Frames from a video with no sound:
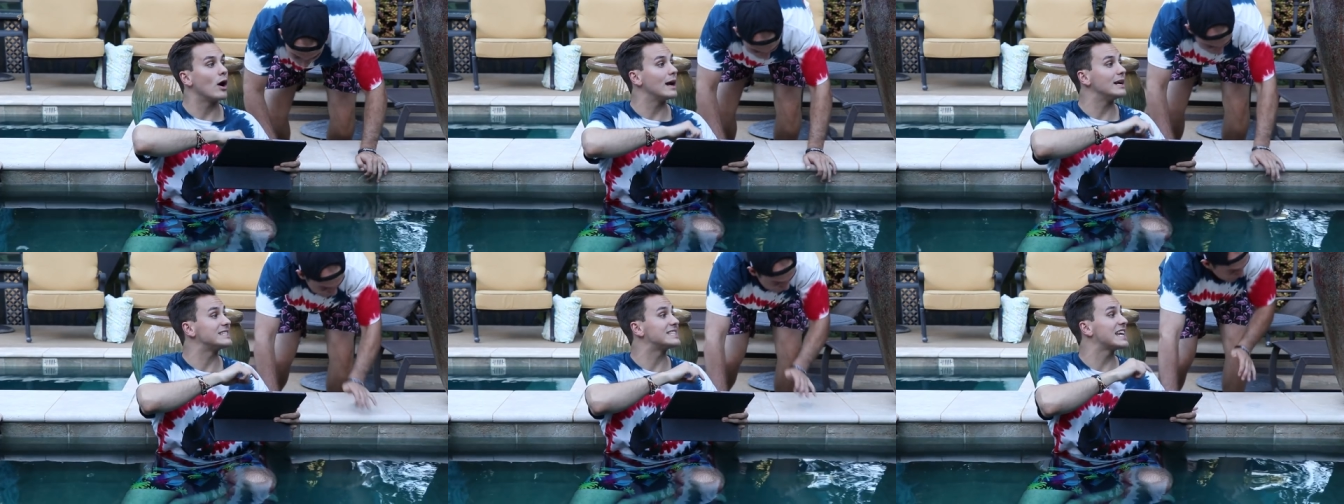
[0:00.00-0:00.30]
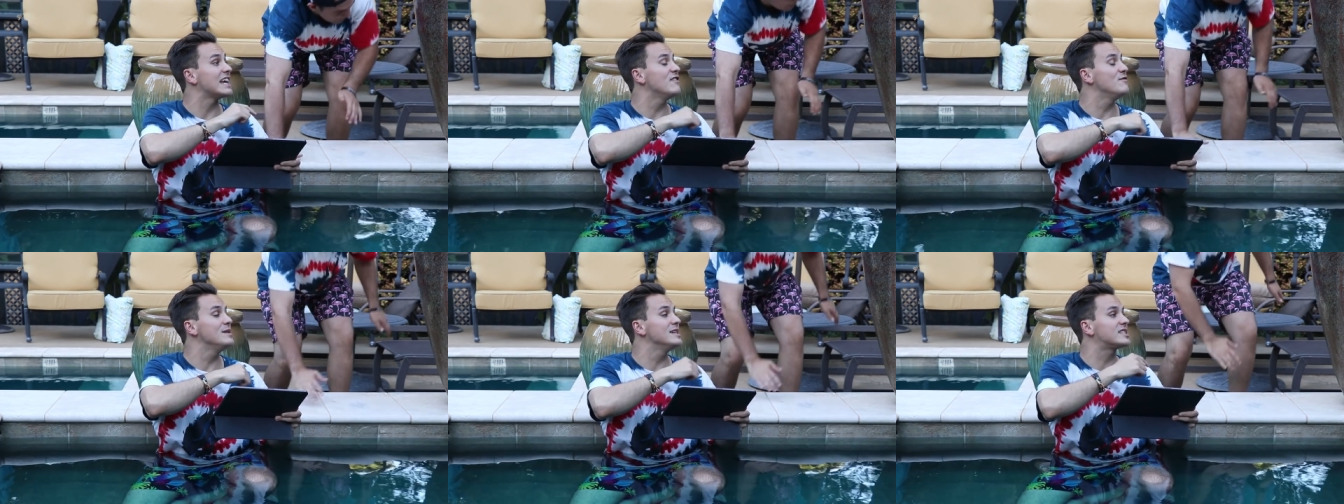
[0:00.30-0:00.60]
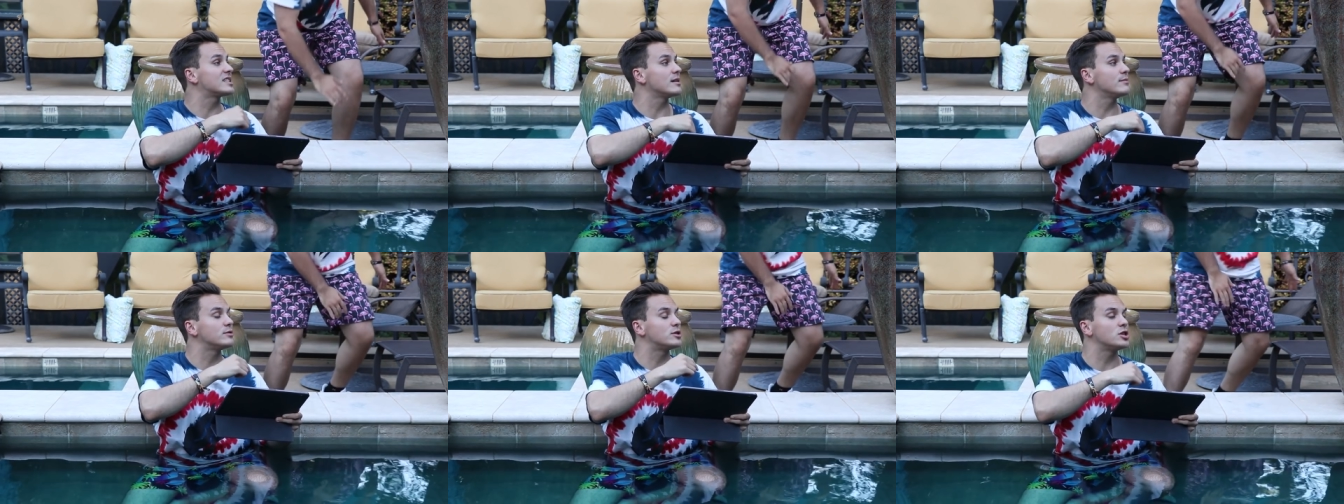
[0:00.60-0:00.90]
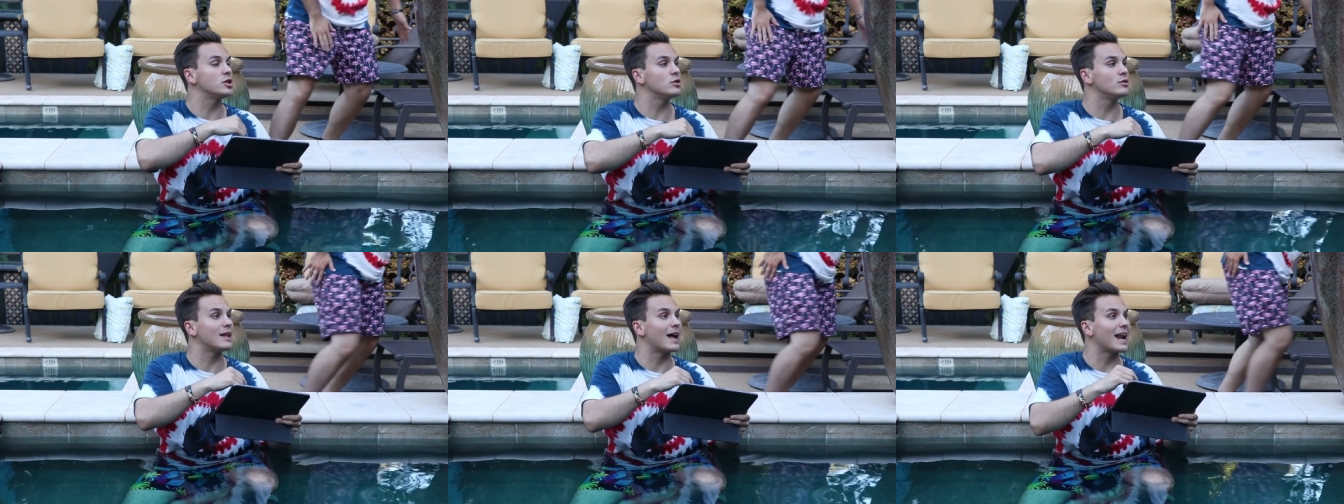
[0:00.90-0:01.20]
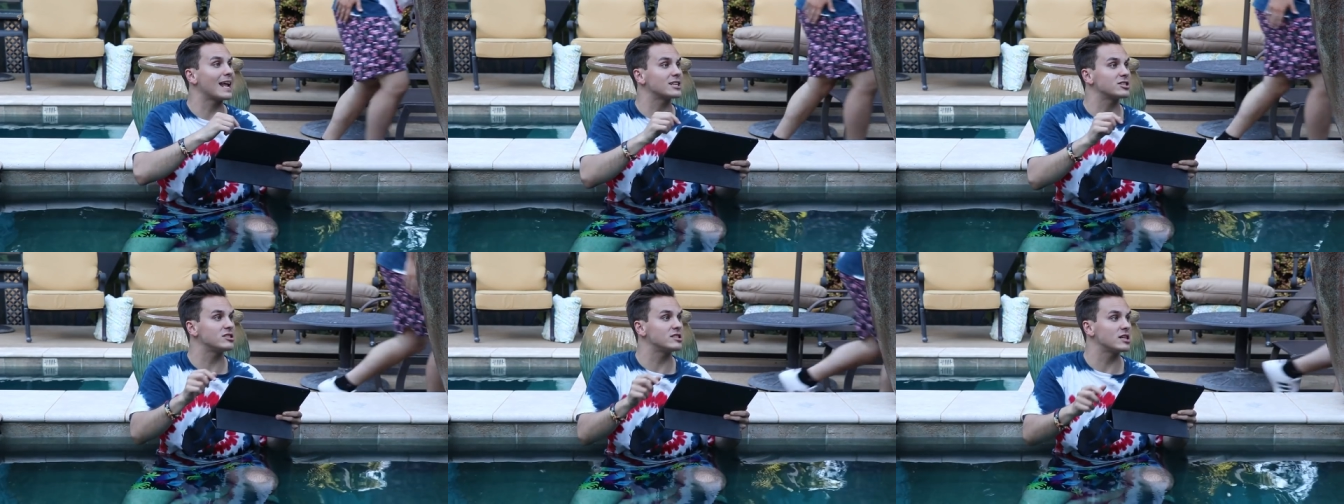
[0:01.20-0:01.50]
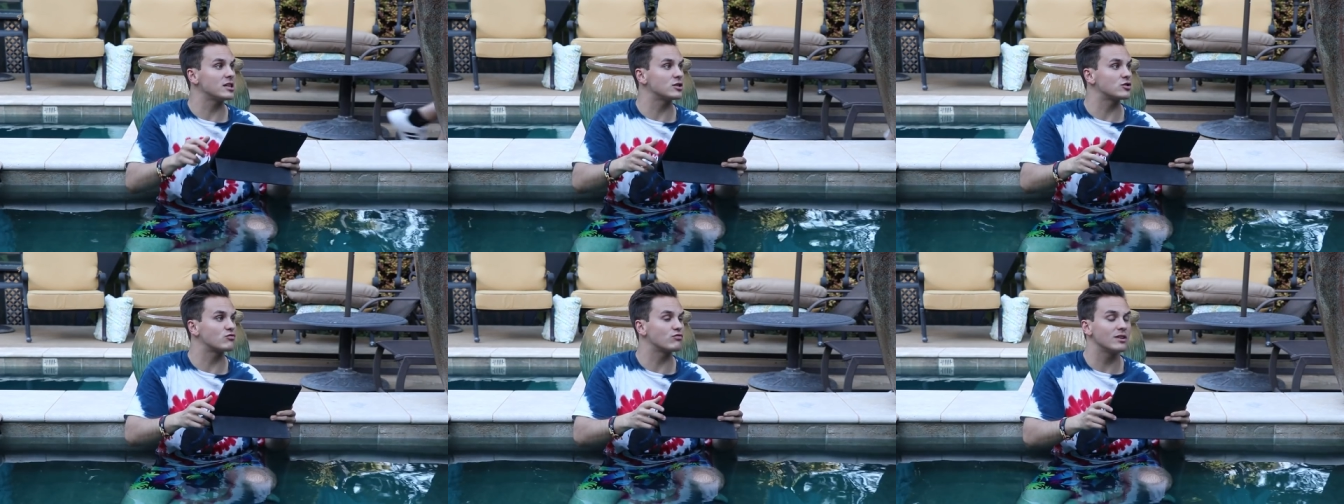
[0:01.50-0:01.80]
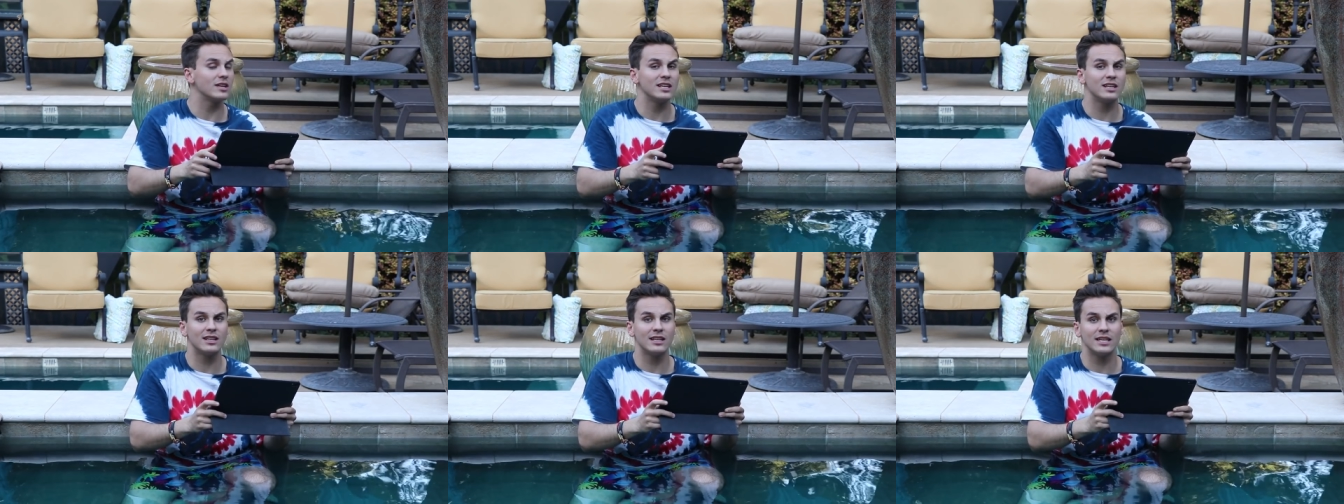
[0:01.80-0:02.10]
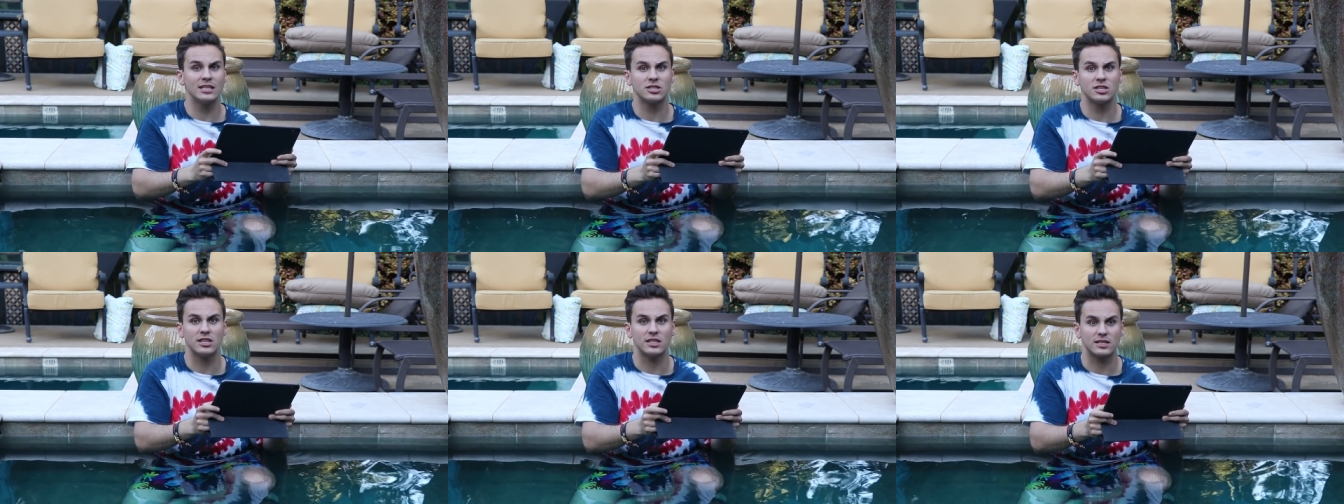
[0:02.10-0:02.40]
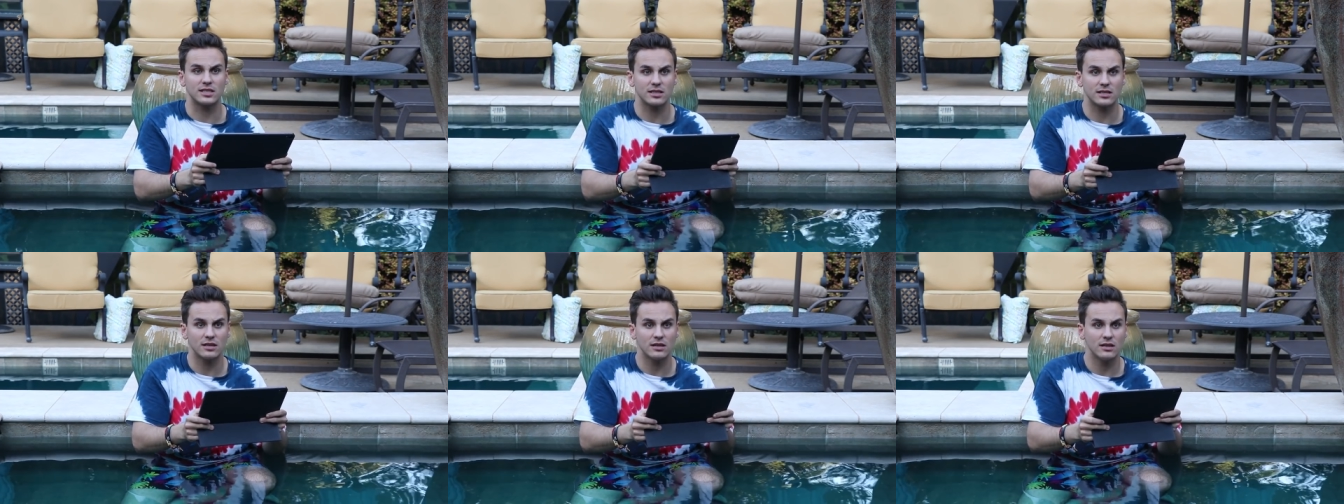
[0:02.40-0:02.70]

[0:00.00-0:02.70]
All right, save me some too. That actually sounds really delicious.